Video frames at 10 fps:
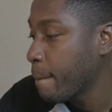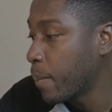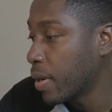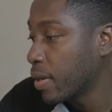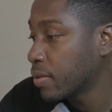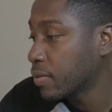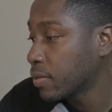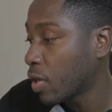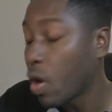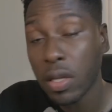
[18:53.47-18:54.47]
But
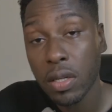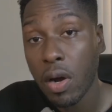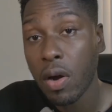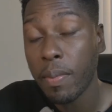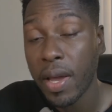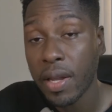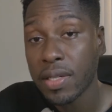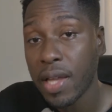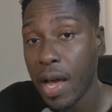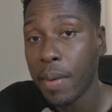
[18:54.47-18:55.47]
all in all, man,
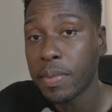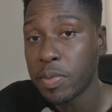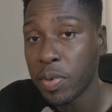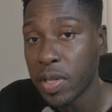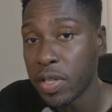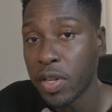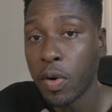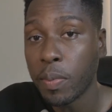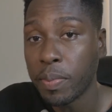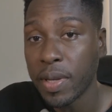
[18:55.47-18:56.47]
this album's pretty
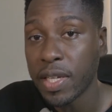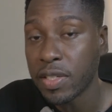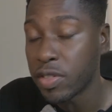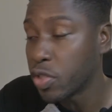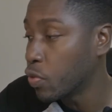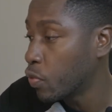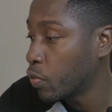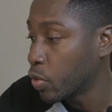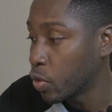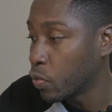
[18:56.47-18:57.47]
dope. It's
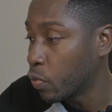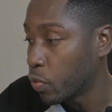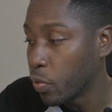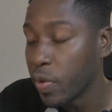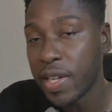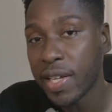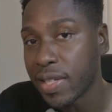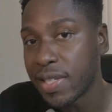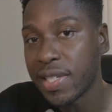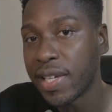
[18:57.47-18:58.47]
you really get
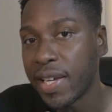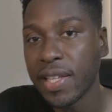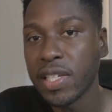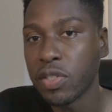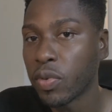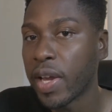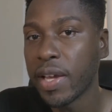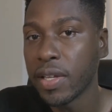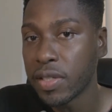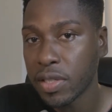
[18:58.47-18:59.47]
to see Killy's
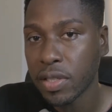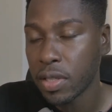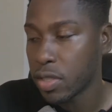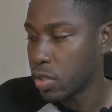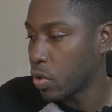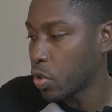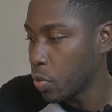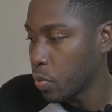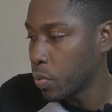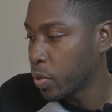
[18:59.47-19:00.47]
range. So
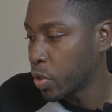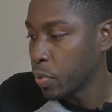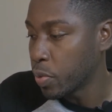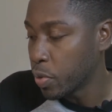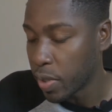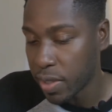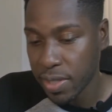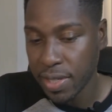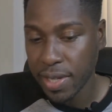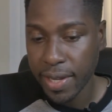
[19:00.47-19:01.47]
you get to
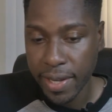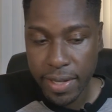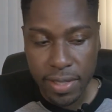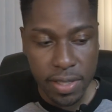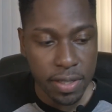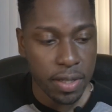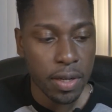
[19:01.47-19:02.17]
see he hits